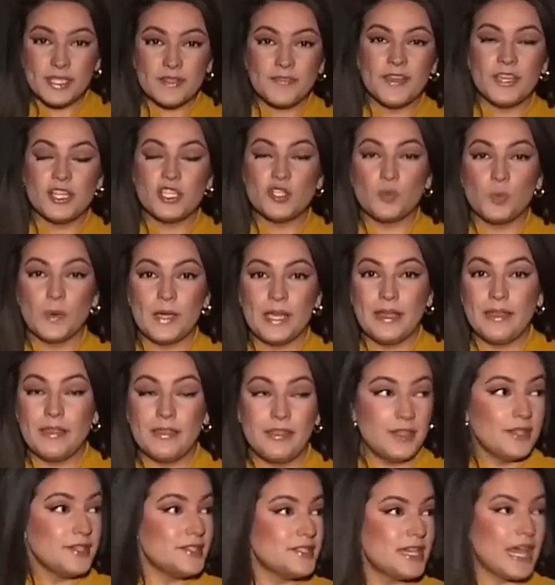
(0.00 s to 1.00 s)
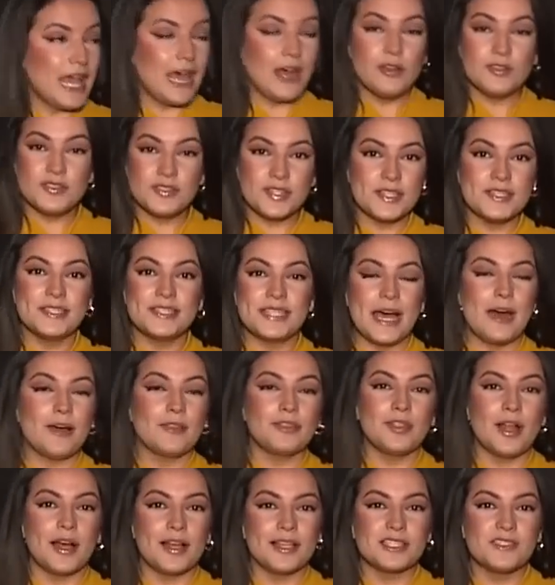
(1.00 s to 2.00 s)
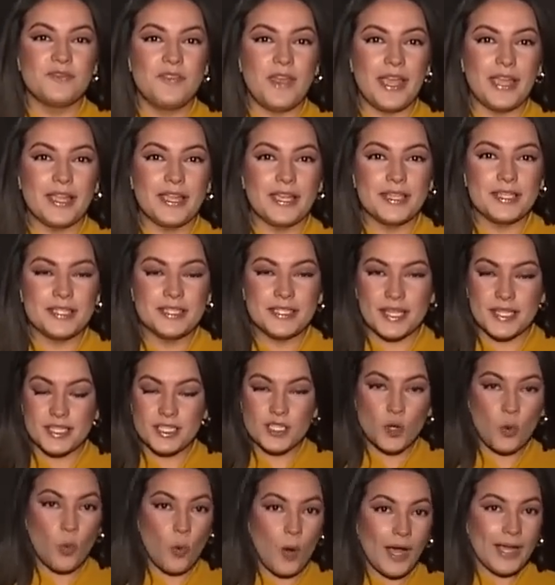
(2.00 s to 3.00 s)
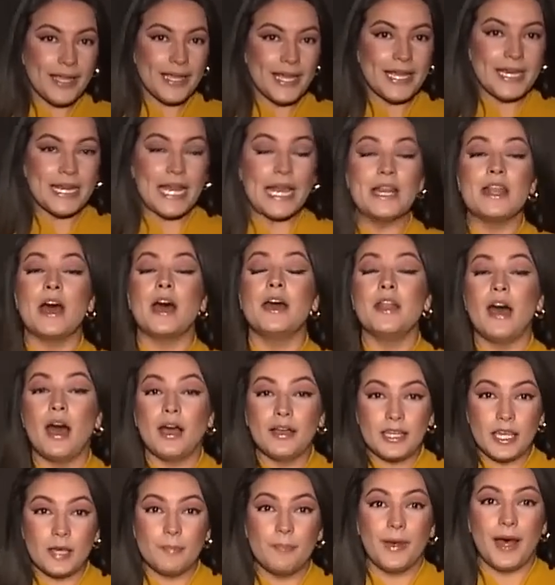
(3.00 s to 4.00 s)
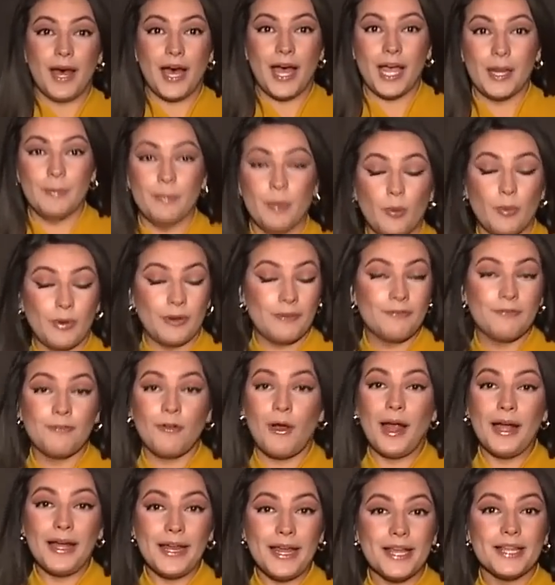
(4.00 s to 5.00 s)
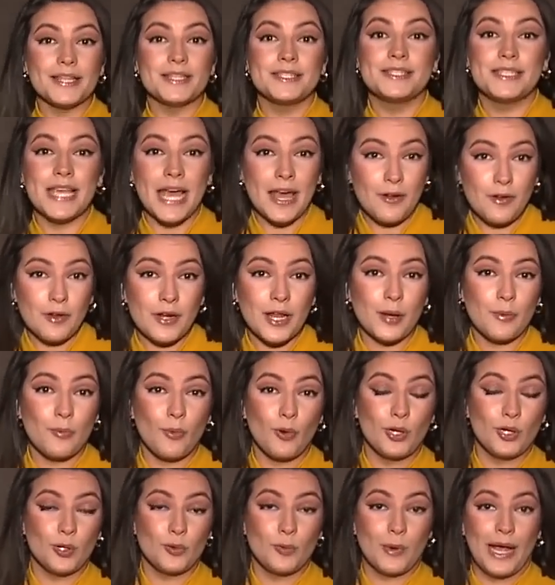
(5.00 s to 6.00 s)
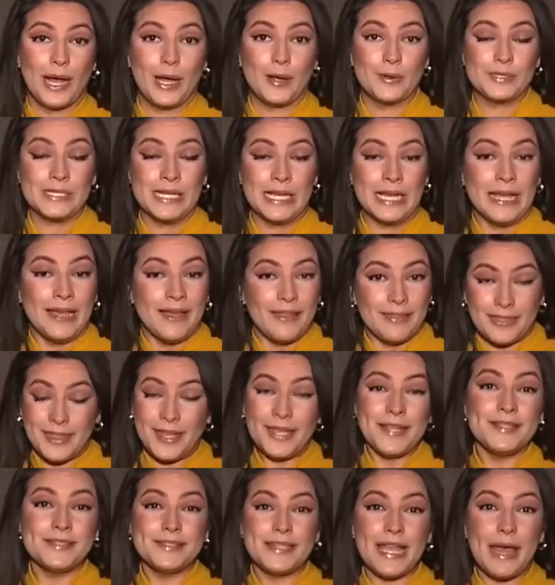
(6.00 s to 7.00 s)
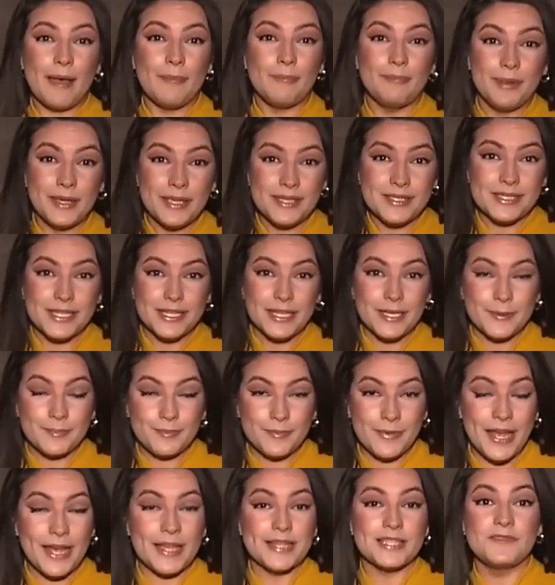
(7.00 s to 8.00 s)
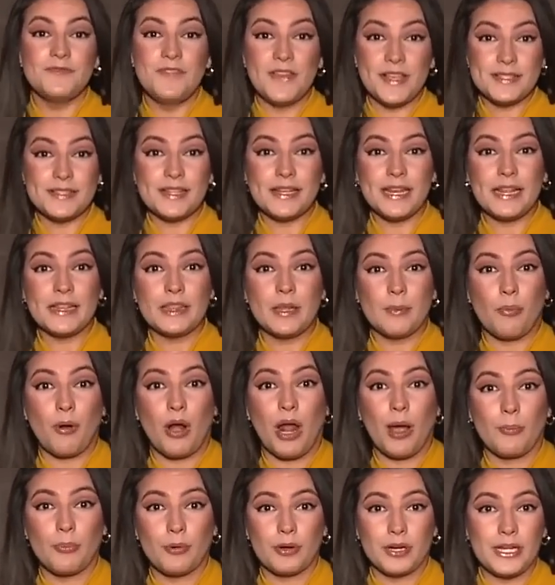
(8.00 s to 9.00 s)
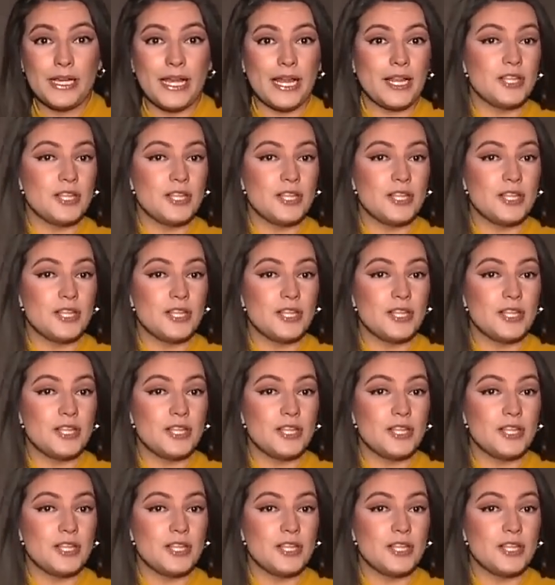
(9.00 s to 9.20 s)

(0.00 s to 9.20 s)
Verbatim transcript: of each week, this house in South Las Vegas sits quiet and unoccupied. But when Friday and Saturday roll around, things get busy. Guests visiting the property